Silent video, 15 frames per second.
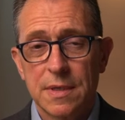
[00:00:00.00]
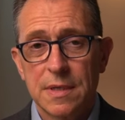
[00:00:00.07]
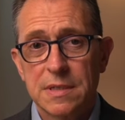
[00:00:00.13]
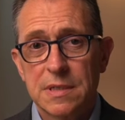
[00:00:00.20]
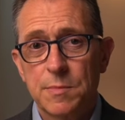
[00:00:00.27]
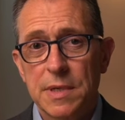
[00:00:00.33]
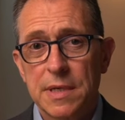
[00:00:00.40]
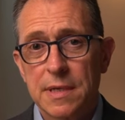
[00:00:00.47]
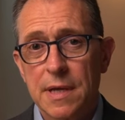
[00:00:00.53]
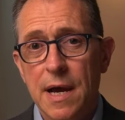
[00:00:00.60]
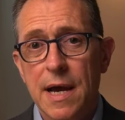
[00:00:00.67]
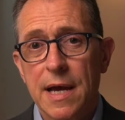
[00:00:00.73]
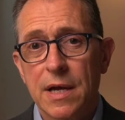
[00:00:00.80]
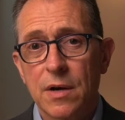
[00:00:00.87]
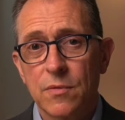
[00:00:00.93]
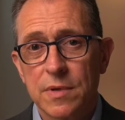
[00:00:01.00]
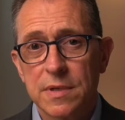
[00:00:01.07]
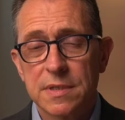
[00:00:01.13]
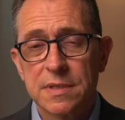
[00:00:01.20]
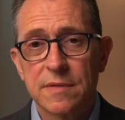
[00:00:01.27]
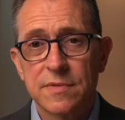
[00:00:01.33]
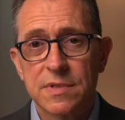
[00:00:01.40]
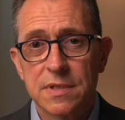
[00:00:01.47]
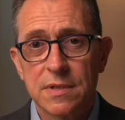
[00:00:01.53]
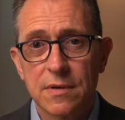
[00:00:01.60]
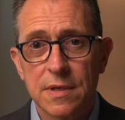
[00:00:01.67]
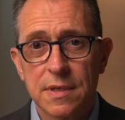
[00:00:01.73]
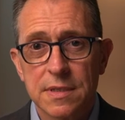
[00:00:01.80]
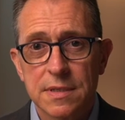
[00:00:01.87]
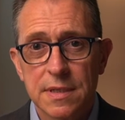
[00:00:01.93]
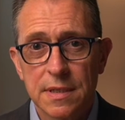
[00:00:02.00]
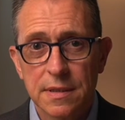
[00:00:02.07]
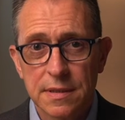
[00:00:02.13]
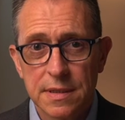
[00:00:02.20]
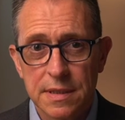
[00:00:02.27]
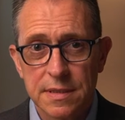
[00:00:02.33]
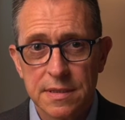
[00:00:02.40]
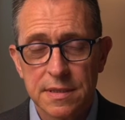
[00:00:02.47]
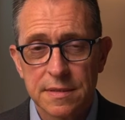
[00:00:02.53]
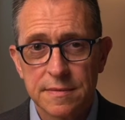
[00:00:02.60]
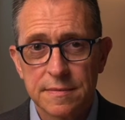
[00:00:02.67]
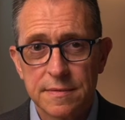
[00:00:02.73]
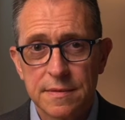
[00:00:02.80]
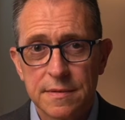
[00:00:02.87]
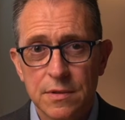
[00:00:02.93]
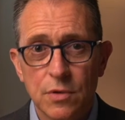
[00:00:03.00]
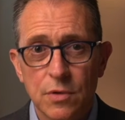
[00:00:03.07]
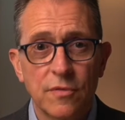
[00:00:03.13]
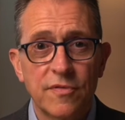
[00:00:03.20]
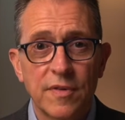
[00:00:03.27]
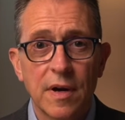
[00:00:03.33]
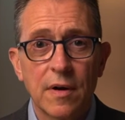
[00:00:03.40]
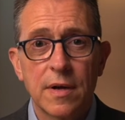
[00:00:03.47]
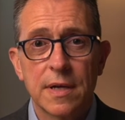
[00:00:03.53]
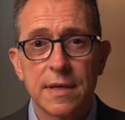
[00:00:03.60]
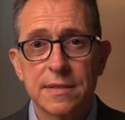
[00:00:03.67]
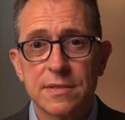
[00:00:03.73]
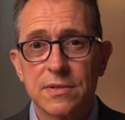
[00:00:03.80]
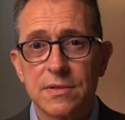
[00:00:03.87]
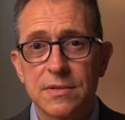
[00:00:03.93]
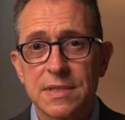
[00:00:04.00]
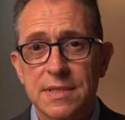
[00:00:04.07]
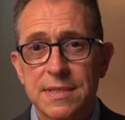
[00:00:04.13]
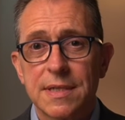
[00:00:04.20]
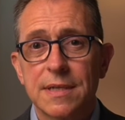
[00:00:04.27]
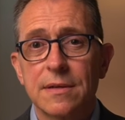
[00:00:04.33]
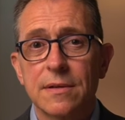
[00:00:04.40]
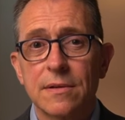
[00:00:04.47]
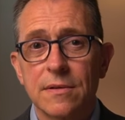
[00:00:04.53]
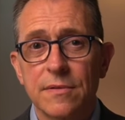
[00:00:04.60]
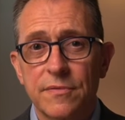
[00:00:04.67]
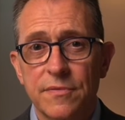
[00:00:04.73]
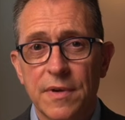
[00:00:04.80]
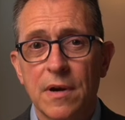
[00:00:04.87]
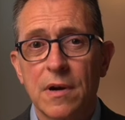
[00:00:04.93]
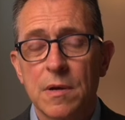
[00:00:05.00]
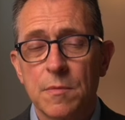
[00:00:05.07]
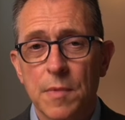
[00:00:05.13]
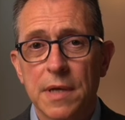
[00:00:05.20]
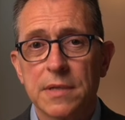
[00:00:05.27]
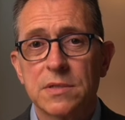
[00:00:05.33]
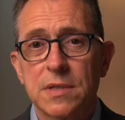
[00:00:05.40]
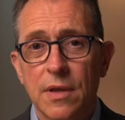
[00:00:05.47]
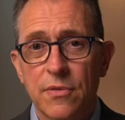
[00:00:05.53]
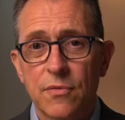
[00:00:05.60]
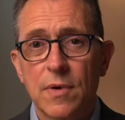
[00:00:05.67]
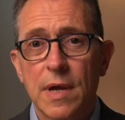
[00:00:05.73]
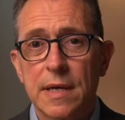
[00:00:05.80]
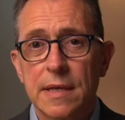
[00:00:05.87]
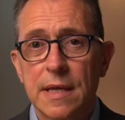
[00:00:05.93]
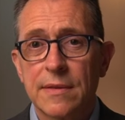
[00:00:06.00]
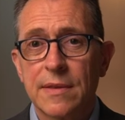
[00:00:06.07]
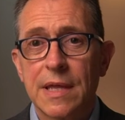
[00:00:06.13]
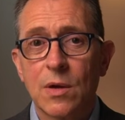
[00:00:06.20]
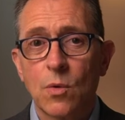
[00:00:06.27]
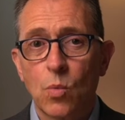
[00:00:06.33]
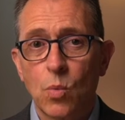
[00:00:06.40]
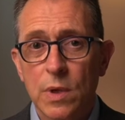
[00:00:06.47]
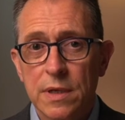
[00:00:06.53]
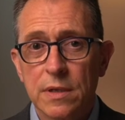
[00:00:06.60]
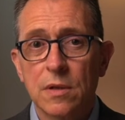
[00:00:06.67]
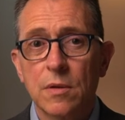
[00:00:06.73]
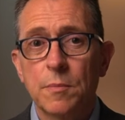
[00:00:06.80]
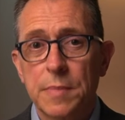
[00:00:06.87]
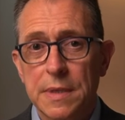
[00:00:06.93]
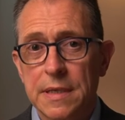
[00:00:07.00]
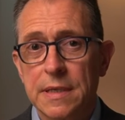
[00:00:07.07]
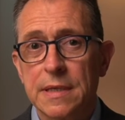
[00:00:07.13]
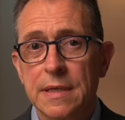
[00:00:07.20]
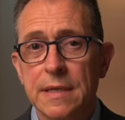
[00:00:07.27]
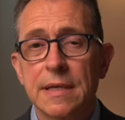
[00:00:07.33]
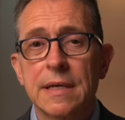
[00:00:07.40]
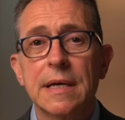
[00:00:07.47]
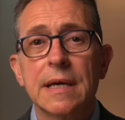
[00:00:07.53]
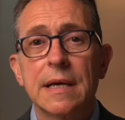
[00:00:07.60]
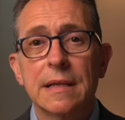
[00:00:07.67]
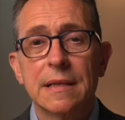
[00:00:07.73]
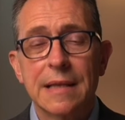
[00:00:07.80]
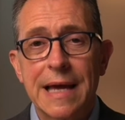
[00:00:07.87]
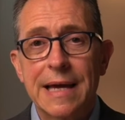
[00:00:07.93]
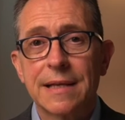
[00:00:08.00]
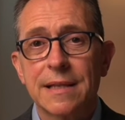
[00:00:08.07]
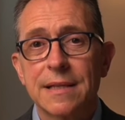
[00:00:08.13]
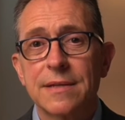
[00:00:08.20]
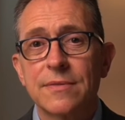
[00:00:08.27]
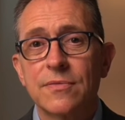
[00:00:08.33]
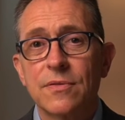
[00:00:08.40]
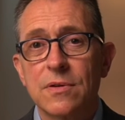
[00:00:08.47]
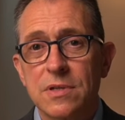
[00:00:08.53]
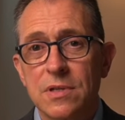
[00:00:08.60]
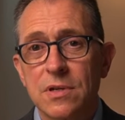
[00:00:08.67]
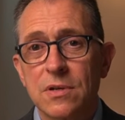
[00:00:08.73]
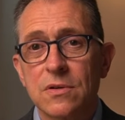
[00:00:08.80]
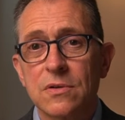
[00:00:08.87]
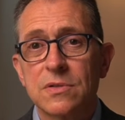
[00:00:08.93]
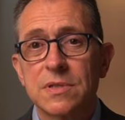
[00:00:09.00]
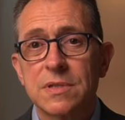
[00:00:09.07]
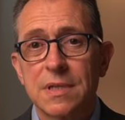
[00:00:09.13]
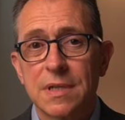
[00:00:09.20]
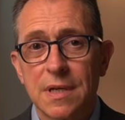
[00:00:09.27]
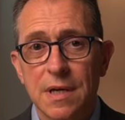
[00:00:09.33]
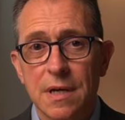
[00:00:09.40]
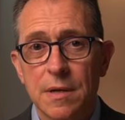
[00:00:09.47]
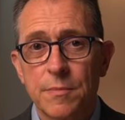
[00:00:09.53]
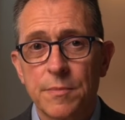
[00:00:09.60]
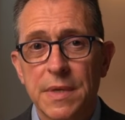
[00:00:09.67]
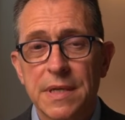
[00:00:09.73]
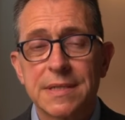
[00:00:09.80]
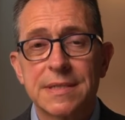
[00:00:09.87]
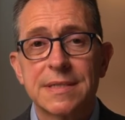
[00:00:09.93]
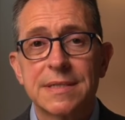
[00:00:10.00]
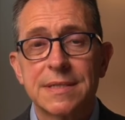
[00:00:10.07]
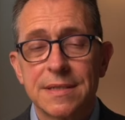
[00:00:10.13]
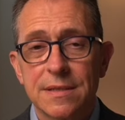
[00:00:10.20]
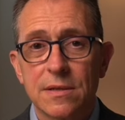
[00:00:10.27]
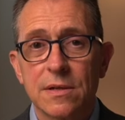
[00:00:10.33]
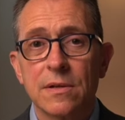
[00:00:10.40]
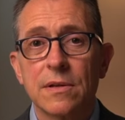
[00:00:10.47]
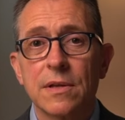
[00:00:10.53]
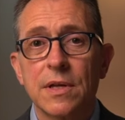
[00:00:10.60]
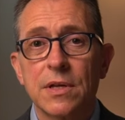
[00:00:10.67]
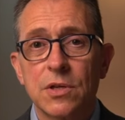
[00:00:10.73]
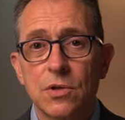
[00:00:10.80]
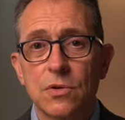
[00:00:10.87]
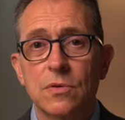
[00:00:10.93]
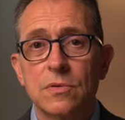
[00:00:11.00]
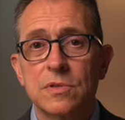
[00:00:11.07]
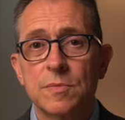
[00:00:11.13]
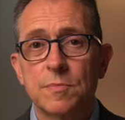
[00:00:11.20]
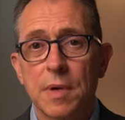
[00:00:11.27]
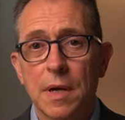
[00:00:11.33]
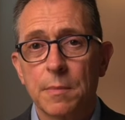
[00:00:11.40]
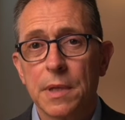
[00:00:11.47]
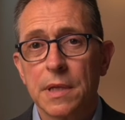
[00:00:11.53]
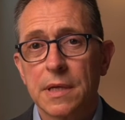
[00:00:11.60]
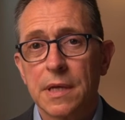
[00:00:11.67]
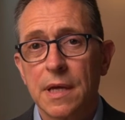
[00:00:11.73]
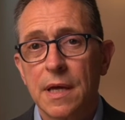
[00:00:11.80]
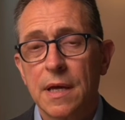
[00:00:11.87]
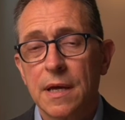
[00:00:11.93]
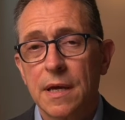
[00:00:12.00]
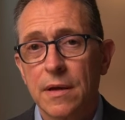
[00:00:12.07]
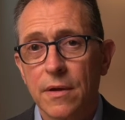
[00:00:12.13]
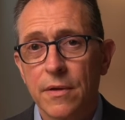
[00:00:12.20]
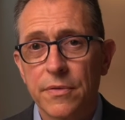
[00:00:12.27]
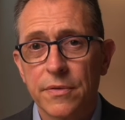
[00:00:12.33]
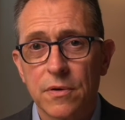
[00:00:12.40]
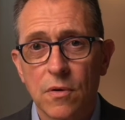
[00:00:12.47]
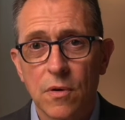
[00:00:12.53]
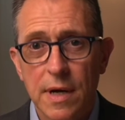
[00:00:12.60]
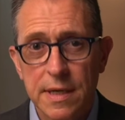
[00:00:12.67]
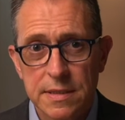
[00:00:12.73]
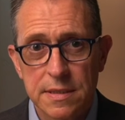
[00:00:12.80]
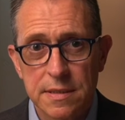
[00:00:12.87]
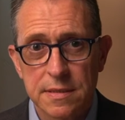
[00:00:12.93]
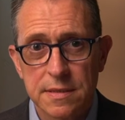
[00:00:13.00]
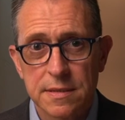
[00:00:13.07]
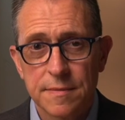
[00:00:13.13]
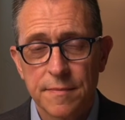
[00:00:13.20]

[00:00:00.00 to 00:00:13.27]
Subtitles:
to be at a higher risk of serious illness. New variants are still very much a threat, and they will be likely for years to come. It's still a huge public health crisis.